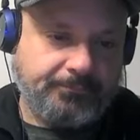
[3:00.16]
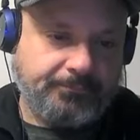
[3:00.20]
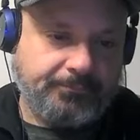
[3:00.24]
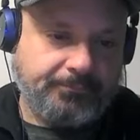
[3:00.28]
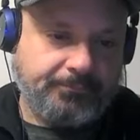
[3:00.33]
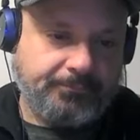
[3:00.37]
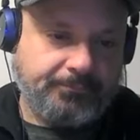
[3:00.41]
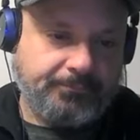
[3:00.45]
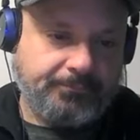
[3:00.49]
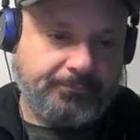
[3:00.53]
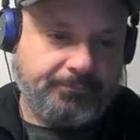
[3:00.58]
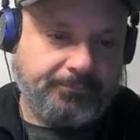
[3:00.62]

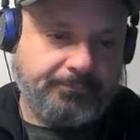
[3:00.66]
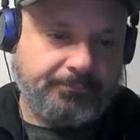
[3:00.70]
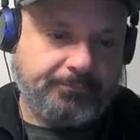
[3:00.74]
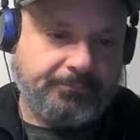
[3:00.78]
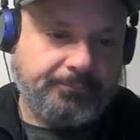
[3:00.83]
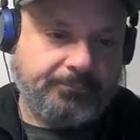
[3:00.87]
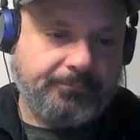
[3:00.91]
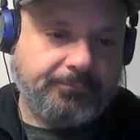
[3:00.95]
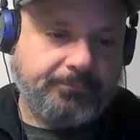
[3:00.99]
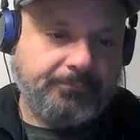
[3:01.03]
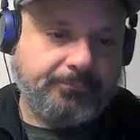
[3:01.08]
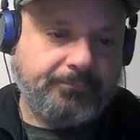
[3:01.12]

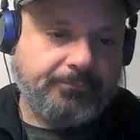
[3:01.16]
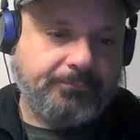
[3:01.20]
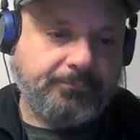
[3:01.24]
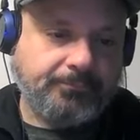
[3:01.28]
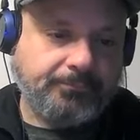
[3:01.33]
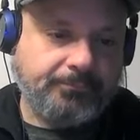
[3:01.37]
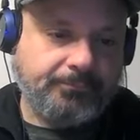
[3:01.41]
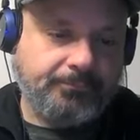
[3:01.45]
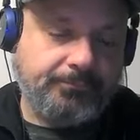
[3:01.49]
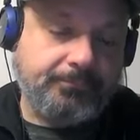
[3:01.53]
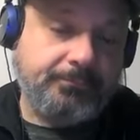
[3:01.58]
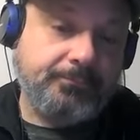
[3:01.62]

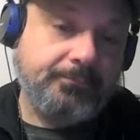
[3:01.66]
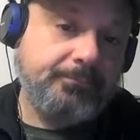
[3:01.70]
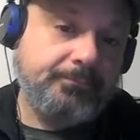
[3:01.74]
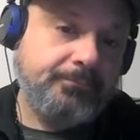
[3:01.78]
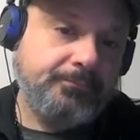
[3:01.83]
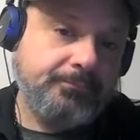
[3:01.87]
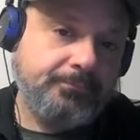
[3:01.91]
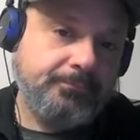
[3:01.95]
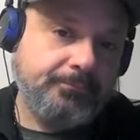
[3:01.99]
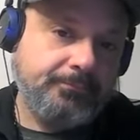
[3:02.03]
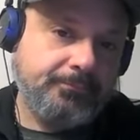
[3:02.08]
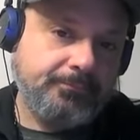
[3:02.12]

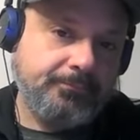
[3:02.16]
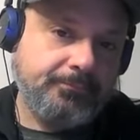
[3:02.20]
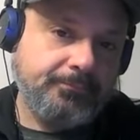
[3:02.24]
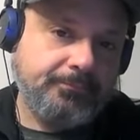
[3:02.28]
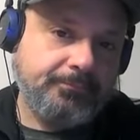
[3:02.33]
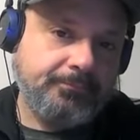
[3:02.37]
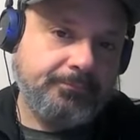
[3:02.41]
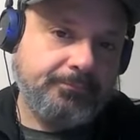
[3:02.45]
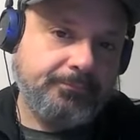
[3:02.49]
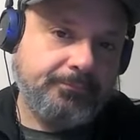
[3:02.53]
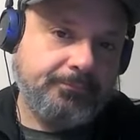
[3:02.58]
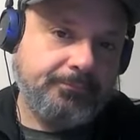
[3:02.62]

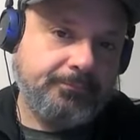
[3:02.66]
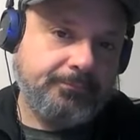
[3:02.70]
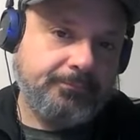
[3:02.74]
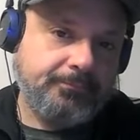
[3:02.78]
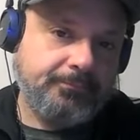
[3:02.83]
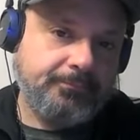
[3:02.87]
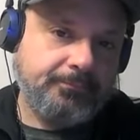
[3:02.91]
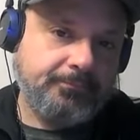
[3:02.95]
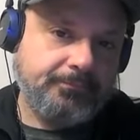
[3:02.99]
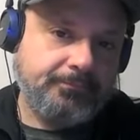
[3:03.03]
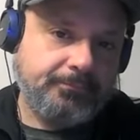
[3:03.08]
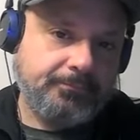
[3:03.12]

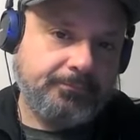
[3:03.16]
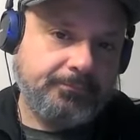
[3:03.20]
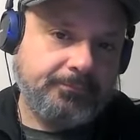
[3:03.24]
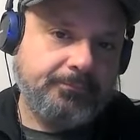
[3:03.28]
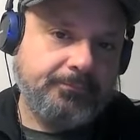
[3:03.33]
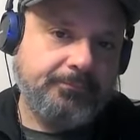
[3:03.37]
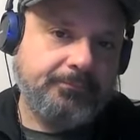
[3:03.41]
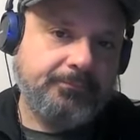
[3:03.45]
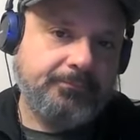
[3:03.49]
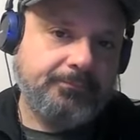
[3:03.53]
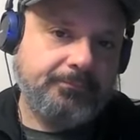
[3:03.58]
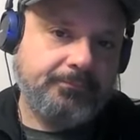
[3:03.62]

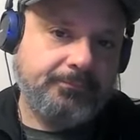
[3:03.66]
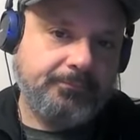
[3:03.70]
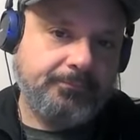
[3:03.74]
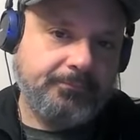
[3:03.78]
The person shown says nothing.